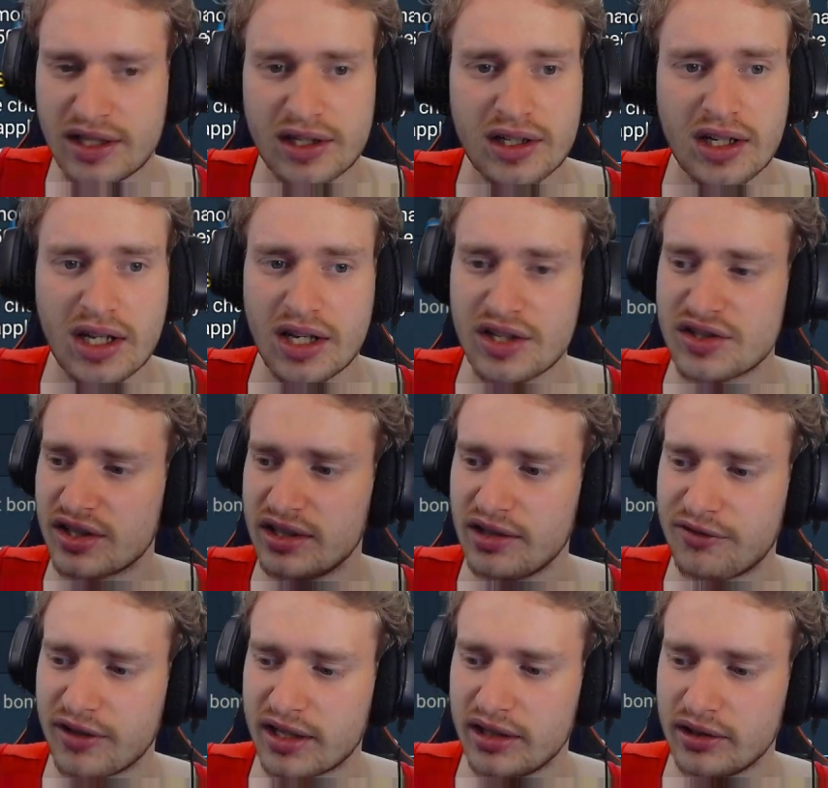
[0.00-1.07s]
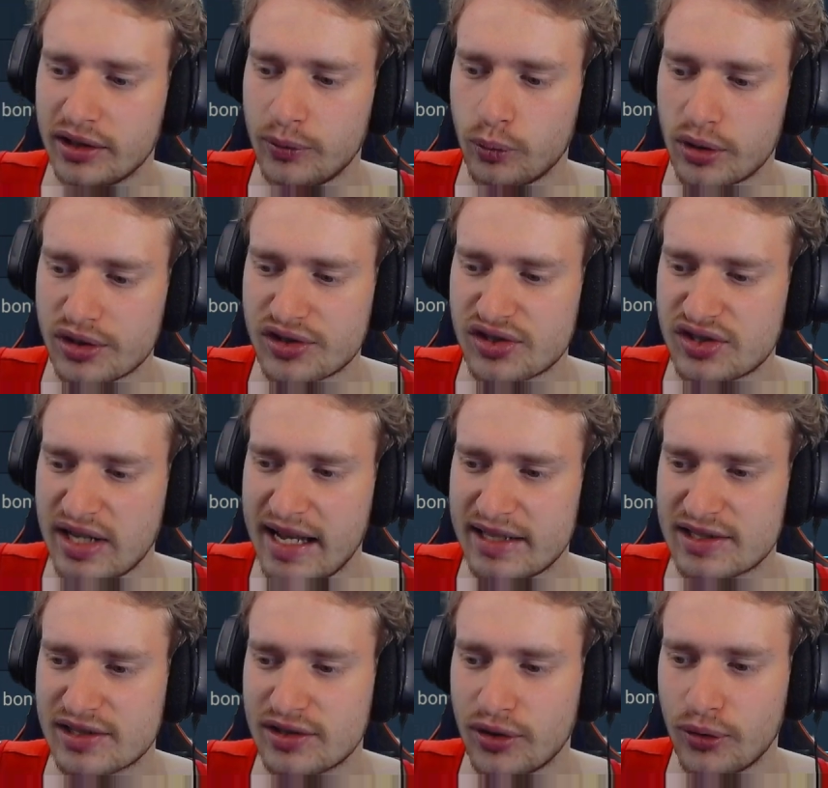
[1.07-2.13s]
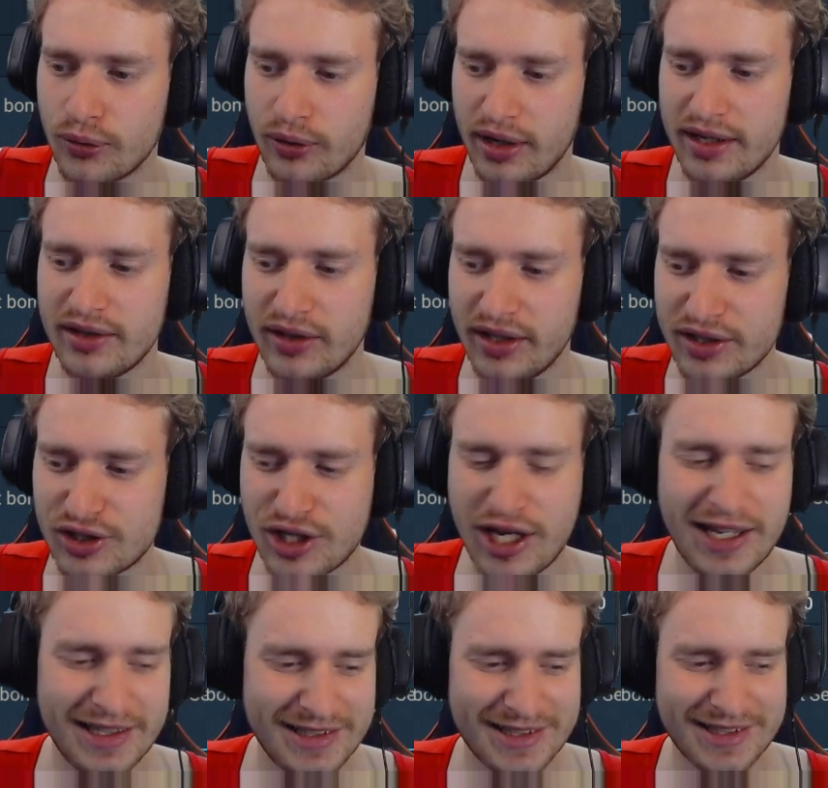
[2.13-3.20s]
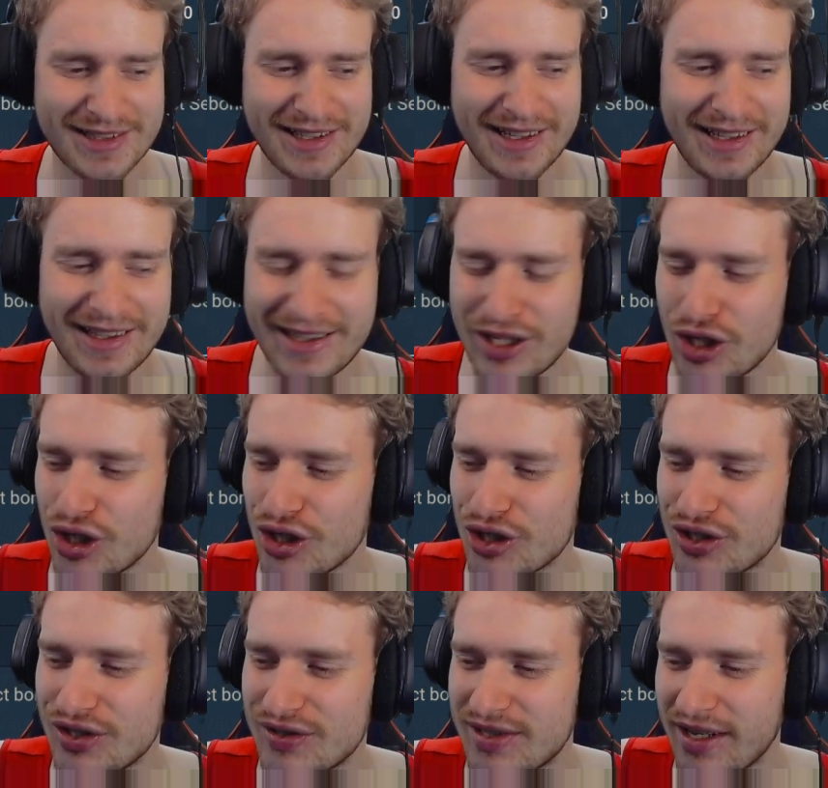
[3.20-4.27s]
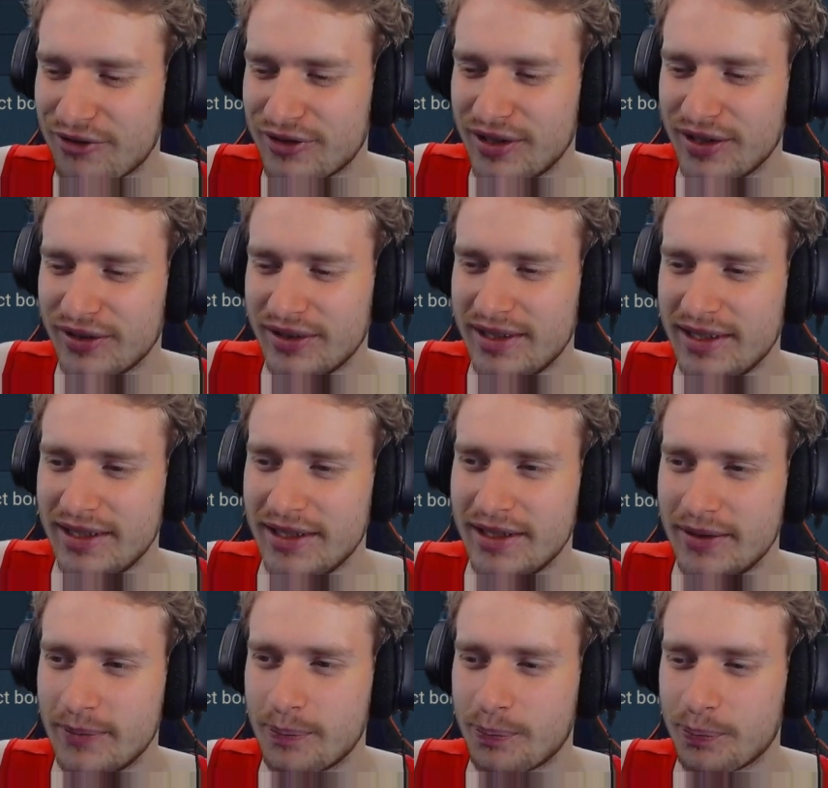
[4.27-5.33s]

here. Significantly worse stats though, right? Like she's definitely